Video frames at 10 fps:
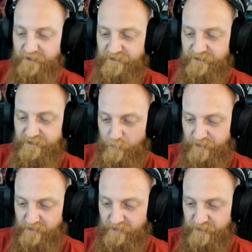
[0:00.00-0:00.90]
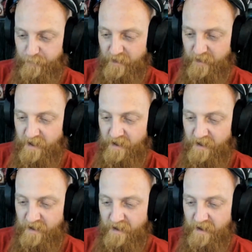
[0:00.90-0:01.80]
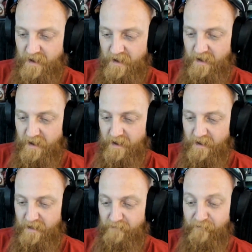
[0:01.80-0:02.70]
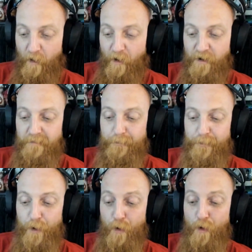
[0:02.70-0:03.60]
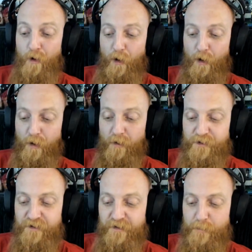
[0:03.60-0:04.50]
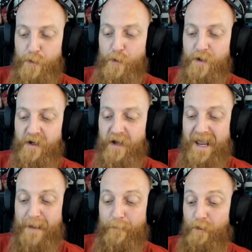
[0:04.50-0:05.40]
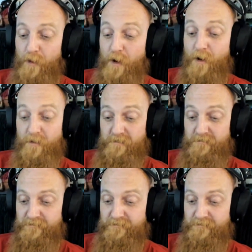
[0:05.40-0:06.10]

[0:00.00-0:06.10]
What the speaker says: Steam Whistle is bringing Von Bugle, which is a Munich Amber Lager.